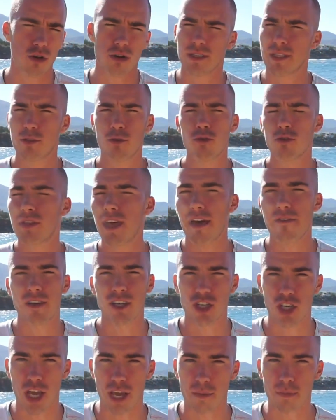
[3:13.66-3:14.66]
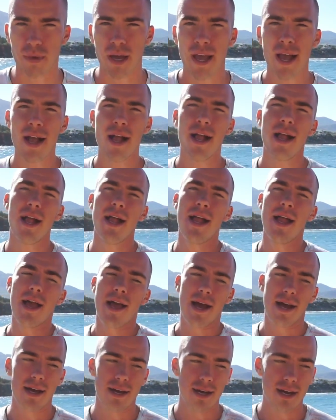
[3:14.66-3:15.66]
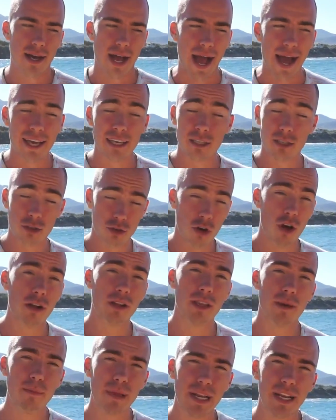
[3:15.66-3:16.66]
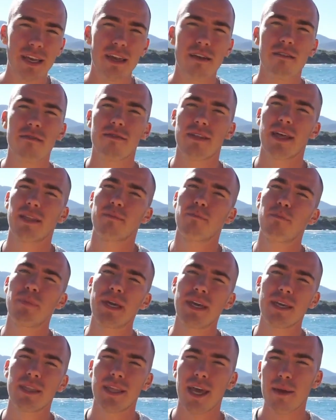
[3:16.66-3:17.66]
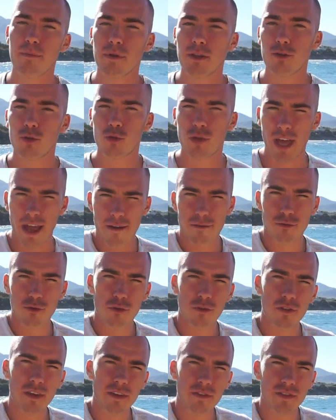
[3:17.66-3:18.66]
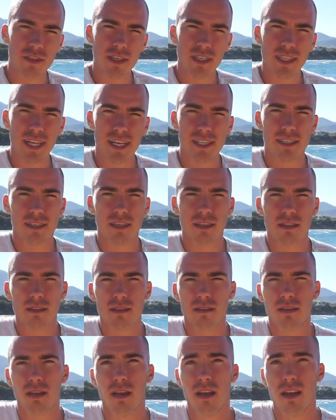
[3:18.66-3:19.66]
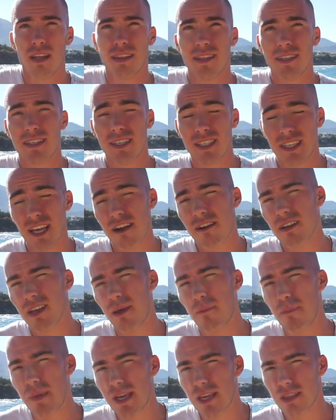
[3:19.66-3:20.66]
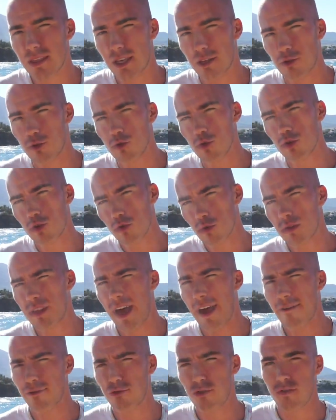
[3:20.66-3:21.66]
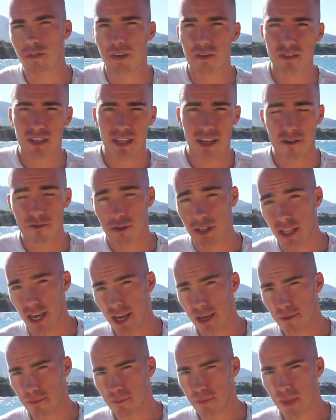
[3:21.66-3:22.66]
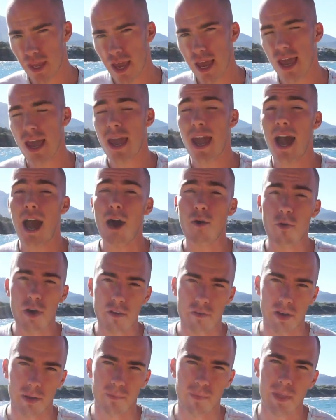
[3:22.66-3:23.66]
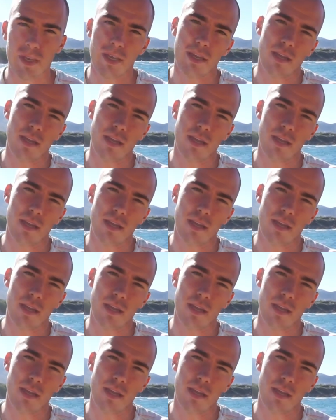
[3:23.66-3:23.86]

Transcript: or good diving shape. I strongly believe that being able to dive to 50 doesn't necessarily mean that you should dive to 50 every day. However,